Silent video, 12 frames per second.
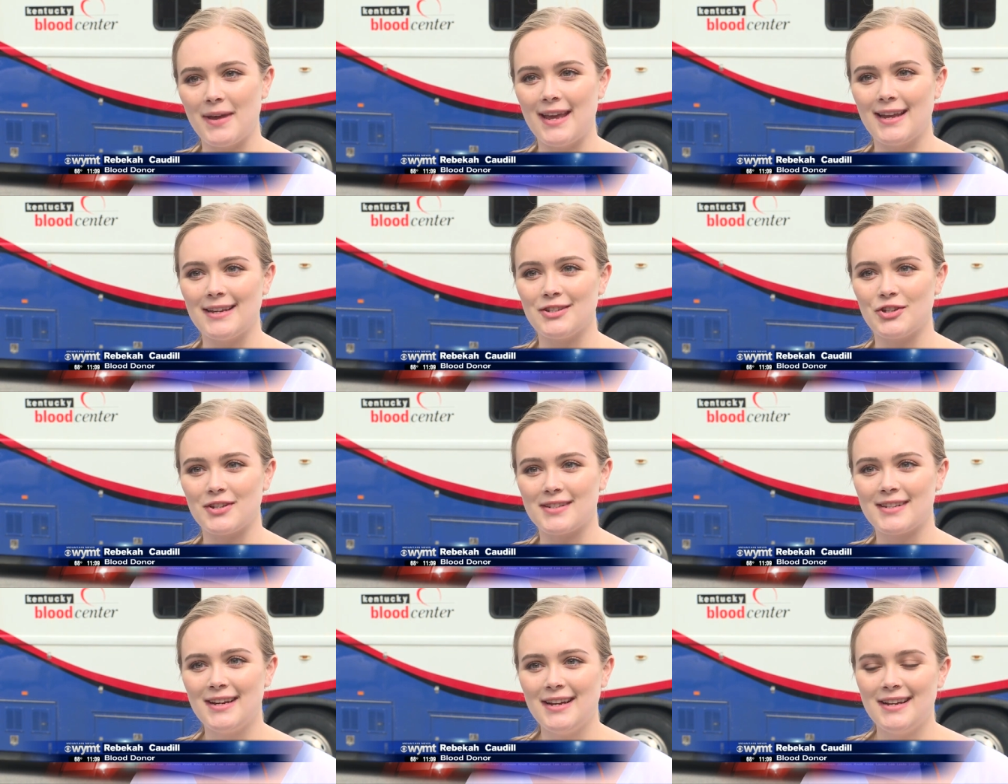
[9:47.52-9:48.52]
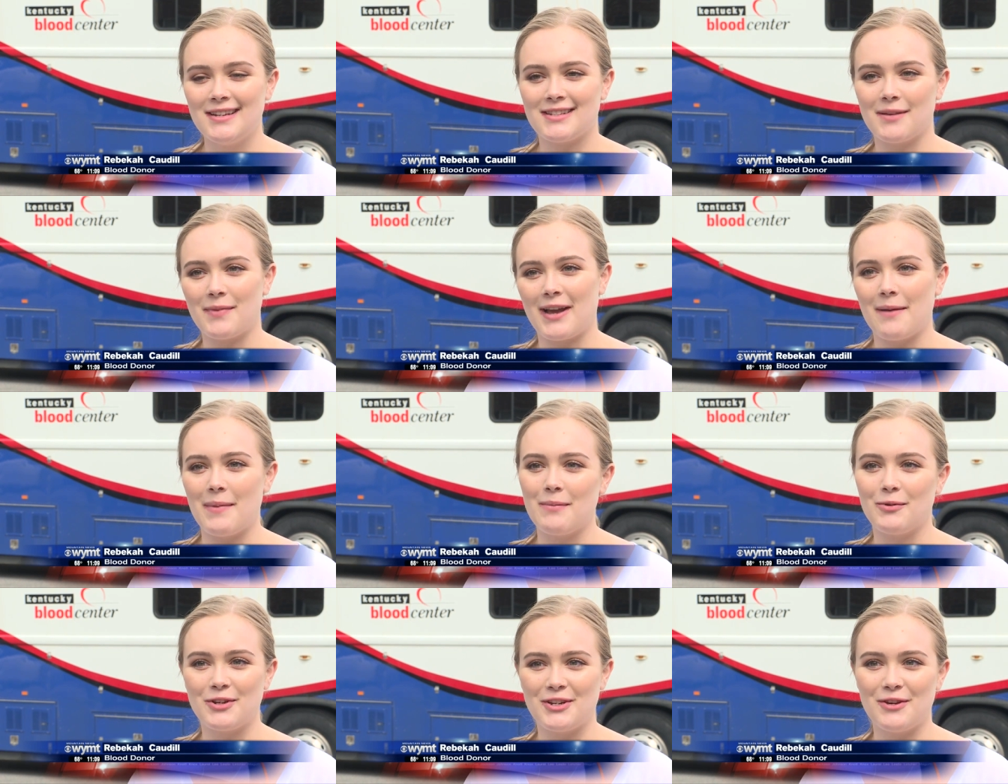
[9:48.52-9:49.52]
me and it's just something I'm
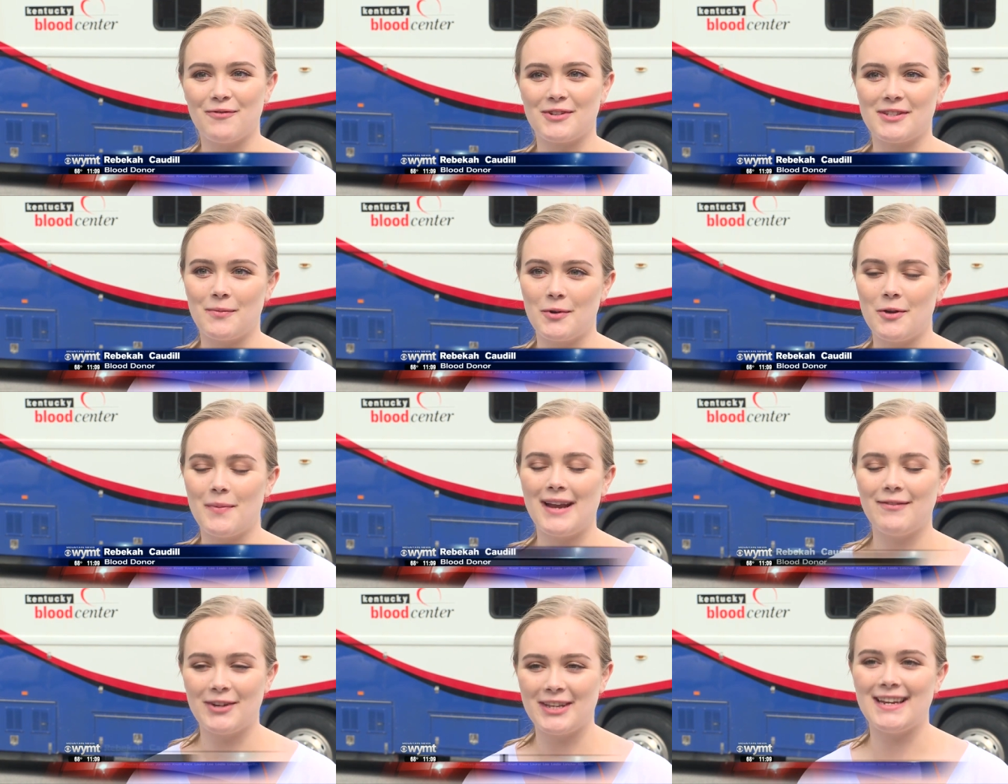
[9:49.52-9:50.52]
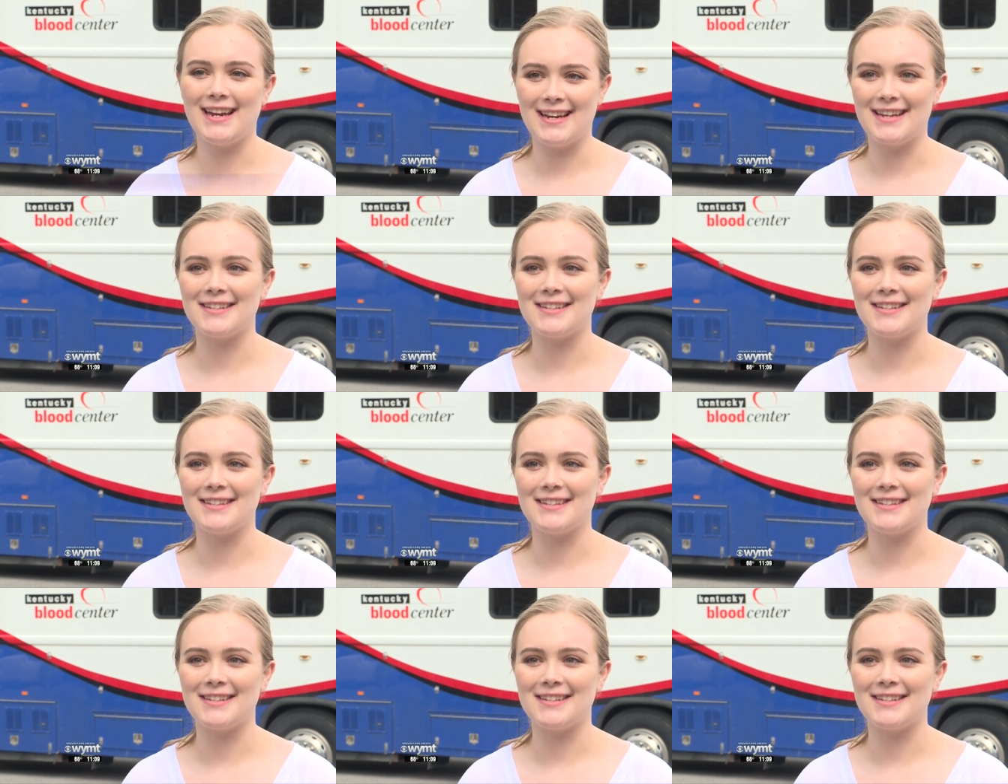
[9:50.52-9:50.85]
for someone who might really need